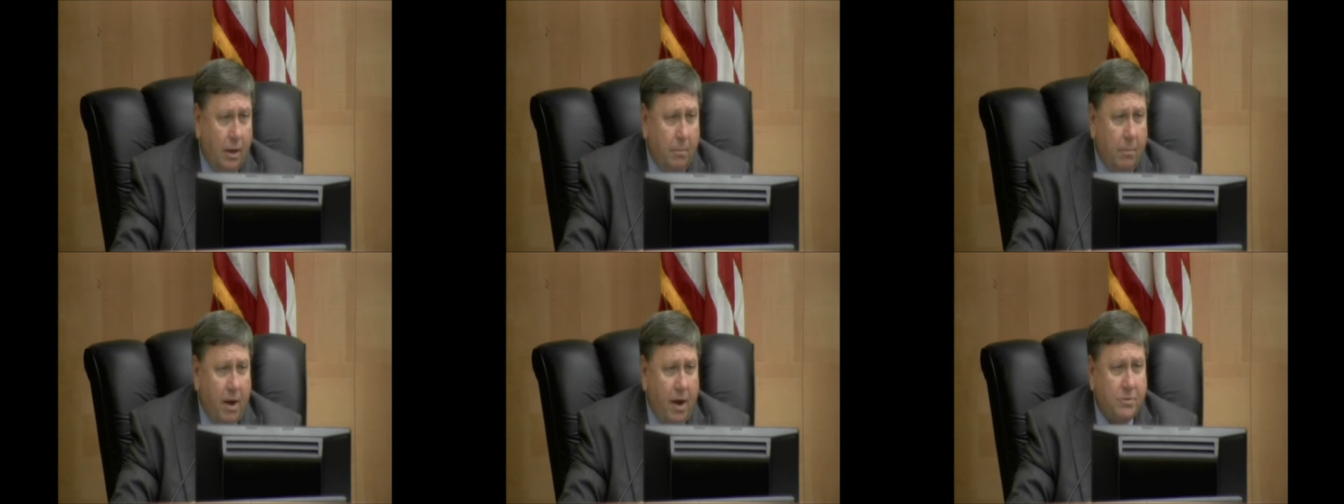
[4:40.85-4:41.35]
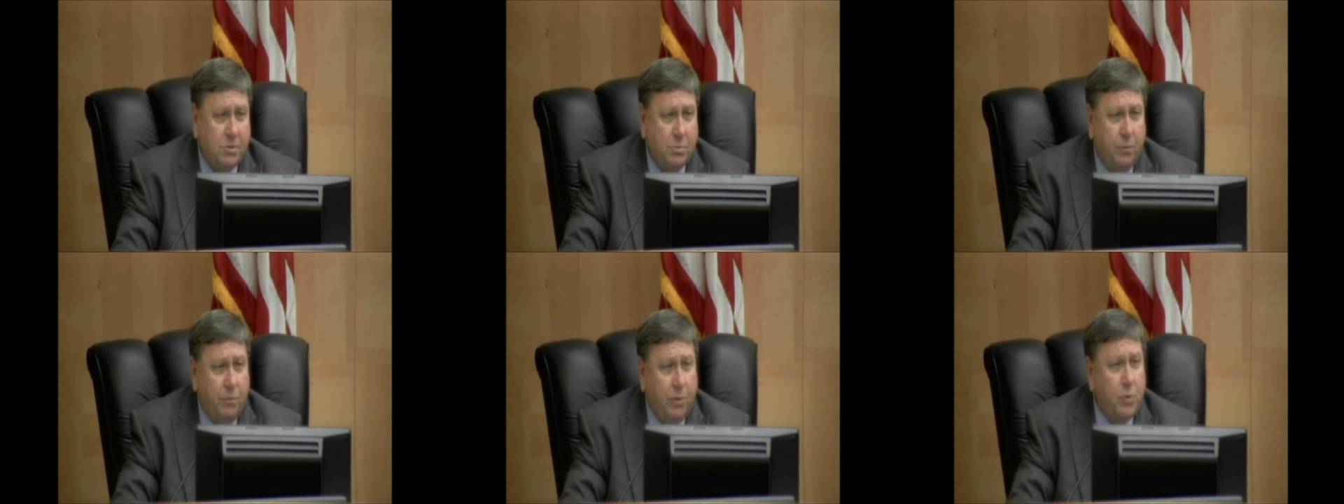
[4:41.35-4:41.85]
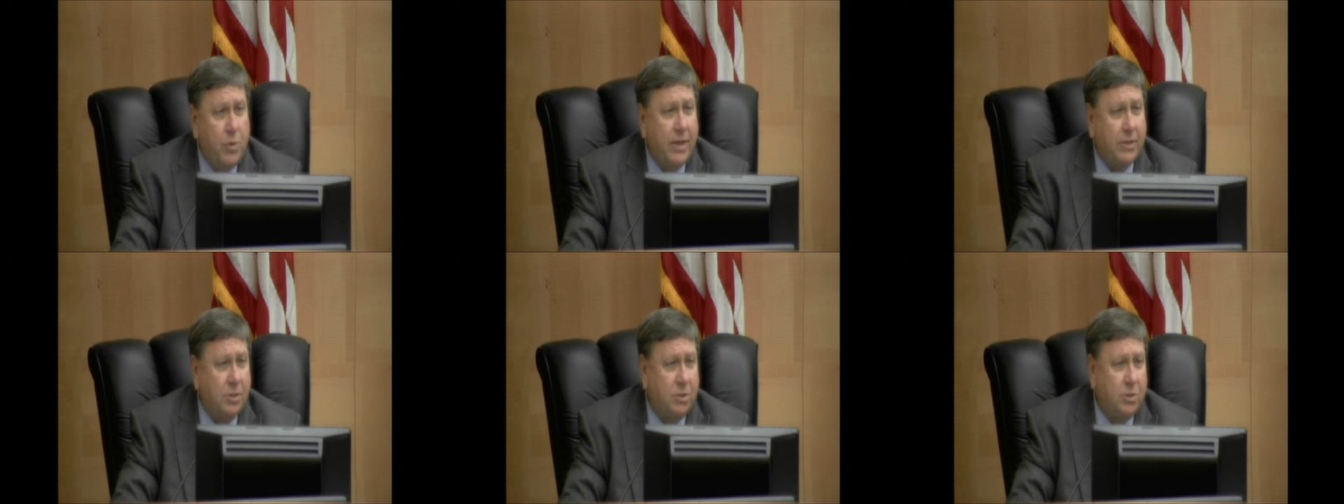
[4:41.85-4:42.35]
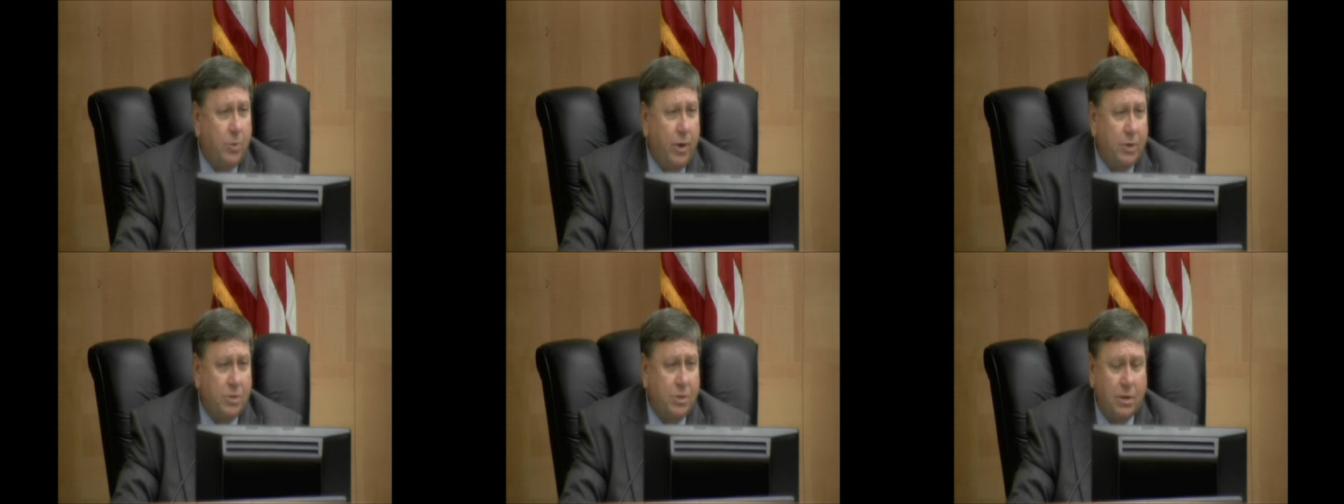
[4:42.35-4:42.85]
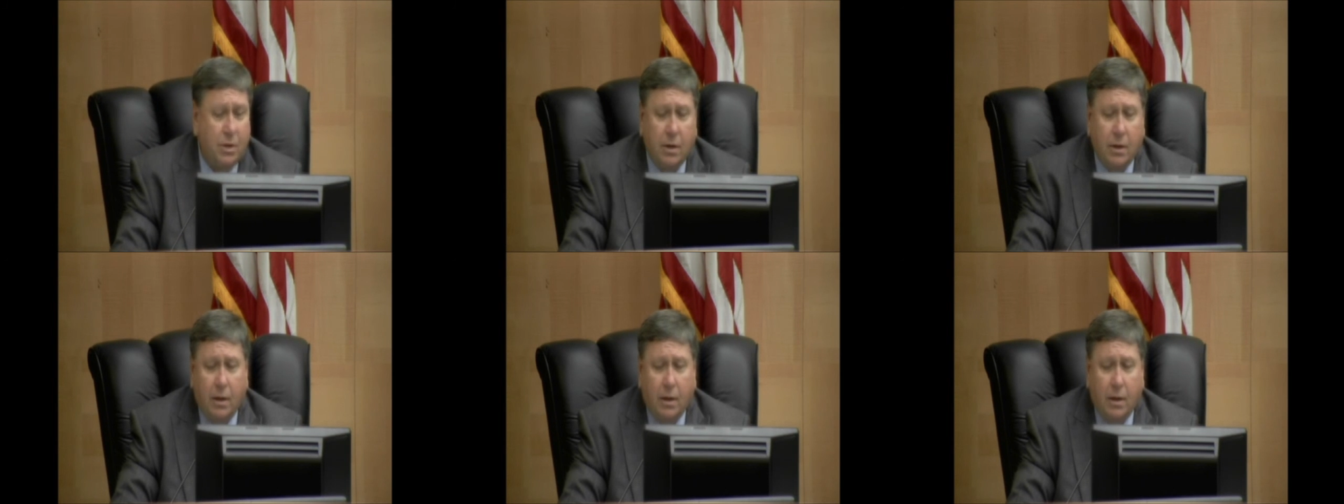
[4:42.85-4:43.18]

My office has reviewed that situation